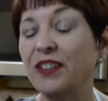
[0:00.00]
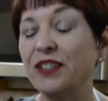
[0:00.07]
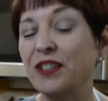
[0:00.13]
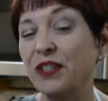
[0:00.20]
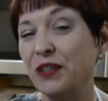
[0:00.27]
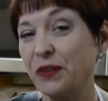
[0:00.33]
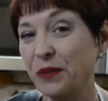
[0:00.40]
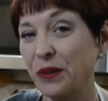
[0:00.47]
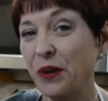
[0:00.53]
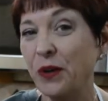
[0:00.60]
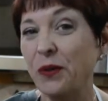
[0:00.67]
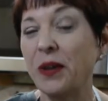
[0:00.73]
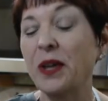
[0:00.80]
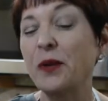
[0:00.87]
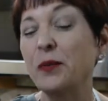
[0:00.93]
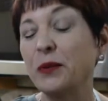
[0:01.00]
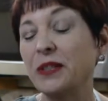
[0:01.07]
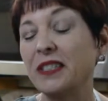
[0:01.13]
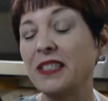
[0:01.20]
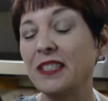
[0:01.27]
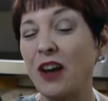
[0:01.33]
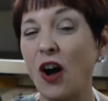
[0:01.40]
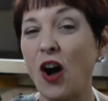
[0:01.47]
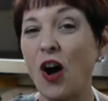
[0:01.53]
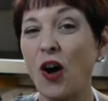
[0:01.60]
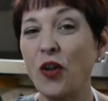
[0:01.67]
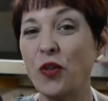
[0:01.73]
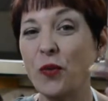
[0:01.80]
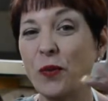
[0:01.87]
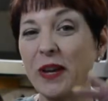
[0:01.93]
and do you know, it was
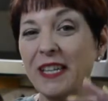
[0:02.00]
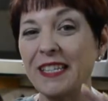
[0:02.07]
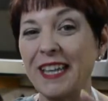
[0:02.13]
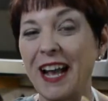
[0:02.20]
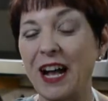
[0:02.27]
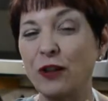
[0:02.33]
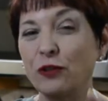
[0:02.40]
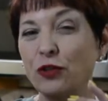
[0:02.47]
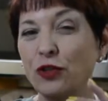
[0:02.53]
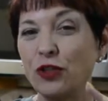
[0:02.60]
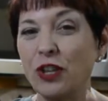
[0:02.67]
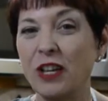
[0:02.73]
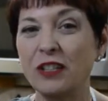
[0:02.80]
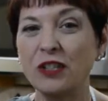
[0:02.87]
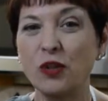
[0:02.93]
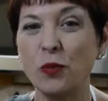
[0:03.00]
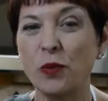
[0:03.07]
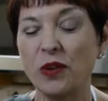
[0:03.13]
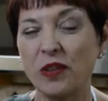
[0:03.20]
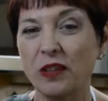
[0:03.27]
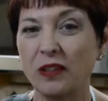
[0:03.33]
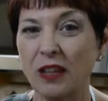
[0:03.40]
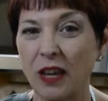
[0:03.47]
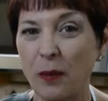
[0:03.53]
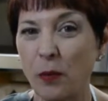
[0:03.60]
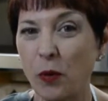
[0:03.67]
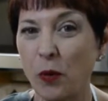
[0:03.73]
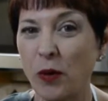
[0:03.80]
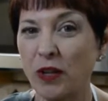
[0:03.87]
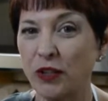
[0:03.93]
all the way down just to where the
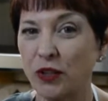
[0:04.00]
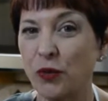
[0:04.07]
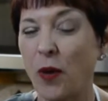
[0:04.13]
label was,